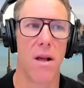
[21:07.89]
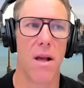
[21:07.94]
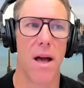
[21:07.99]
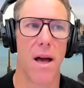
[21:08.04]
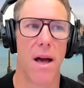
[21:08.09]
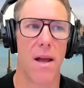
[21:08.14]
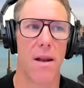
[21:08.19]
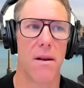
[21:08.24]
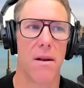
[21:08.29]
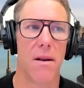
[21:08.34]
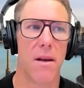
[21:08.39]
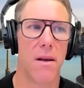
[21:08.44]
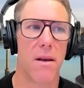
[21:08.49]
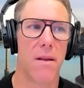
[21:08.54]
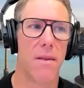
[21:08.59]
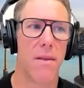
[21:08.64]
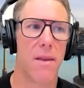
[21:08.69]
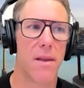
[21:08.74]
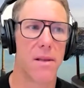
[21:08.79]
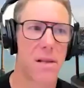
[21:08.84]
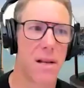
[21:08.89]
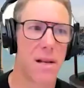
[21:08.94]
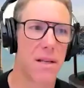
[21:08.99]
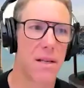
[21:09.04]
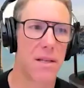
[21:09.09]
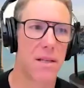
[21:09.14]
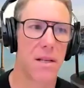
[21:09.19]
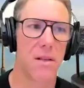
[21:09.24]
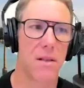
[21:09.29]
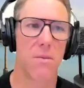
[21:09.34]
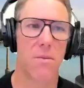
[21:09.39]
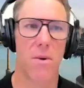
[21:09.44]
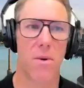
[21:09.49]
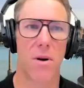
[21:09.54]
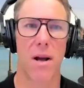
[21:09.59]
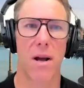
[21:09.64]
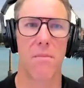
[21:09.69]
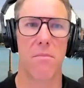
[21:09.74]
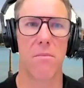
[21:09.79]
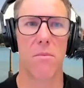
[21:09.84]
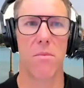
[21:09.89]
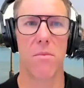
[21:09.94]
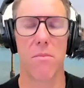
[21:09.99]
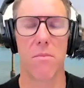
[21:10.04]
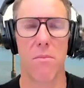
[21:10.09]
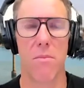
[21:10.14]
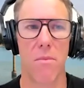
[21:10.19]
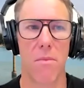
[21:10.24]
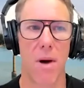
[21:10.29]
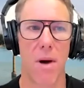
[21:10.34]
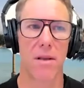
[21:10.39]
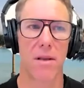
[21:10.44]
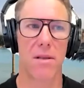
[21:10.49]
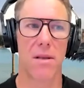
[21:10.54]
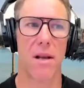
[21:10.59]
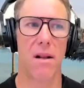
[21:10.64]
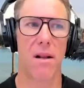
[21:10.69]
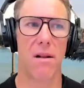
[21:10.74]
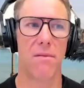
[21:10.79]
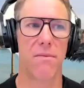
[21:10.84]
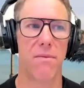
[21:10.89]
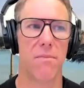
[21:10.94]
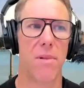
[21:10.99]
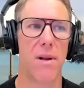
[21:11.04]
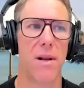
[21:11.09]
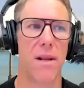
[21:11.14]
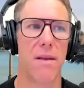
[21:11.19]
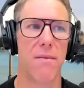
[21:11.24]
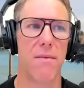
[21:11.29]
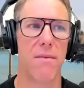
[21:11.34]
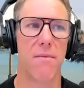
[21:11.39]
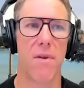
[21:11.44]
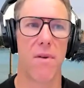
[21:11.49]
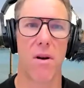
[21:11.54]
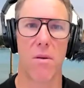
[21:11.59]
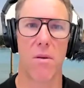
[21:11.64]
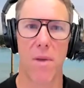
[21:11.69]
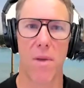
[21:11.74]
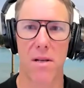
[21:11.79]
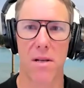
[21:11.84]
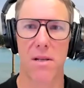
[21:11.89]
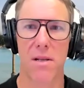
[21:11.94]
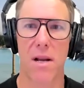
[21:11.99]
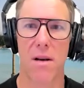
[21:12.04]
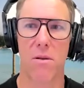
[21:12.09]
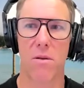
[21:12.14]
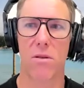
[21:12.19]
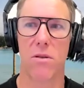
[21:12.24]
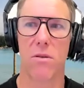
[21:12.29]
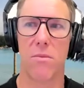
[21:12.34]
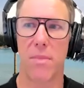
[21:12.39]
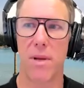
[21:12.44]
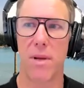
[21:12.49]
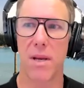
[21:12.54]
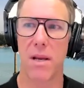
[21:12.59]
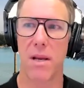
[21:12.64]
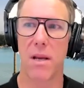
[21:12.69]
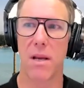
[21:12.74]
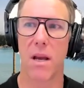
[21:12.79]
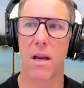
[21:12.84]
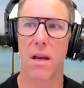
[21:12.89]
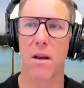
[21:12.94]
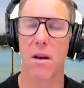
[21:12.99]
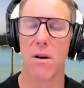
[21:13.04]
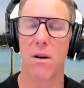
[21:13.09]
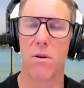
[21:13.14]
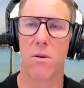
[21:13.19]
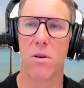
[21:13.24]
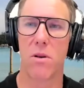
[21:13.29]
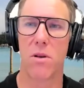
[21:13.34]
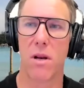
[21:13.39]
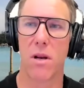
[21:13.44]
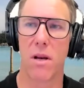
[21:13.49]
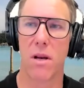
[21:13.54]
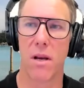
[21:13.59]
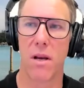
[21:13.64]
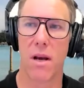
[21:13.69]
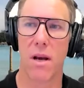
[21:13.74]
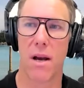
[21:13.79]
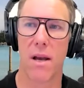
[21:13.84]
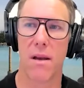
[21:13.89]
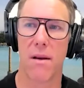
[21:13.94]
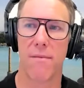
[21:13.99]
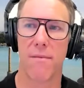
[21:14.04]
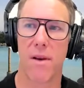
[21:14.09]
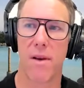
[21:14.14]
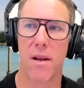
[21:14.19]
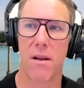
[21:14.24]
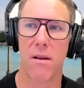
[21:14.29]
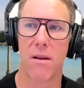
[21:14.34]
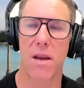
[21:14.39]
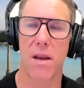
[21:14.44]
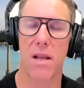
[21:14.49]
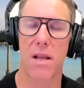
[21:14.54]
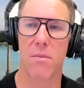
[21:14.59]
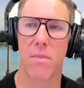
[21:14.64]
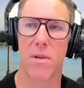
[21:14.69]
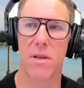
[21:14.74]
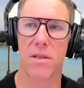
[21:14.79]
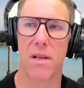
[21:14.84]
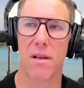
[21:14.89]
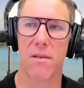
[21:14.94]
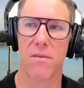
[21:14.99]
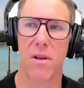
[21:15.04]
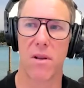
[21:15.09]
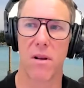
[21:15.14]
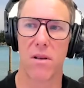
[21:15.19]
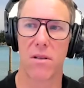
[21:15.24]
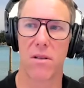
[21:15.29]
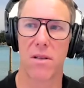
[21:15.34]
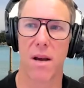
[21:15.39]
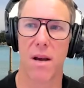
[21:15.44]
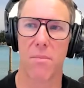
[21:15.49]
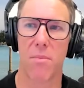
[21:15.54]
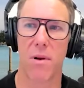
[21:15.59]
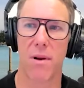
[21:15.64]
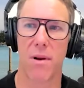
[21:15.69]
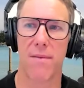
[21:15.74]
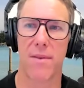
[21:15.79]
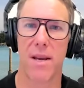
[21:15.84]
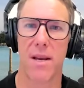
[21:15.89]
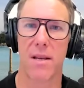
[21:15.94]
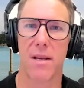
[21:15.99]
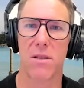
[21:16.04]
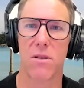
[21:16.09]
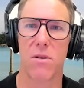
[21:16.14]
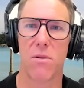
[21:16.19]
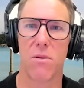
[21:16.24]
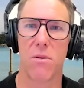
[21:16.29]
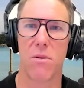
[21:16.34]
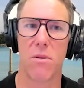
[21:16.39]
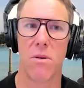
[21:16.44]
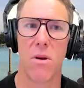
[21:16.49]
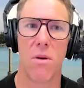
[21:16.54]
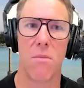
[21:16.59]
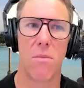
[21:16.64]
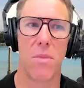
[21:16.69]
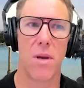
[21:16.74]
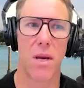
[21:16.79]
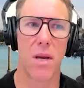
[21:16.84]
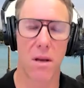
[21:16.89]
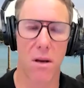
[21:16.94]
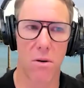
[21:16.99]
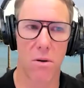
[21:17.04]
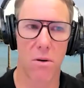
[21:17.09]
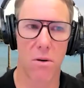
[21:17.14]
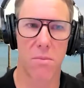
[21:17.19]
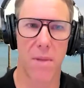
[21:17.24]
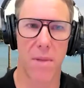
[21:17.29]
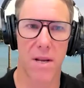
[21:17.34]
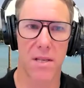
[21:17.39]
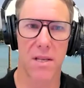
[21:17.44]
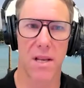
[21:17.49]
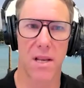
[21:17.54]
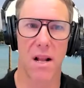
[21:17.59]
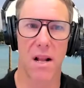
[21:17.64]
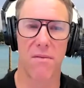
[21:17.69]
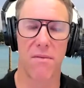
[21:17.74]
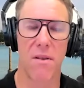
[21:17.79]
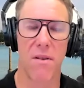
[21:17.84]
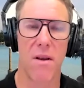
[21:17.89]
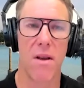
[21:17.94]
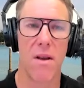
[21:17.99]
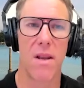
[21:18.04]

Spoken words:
And this links into what I myself believe in very much now, also being a coach. I have educated myself the last couple of years to be a coach myself.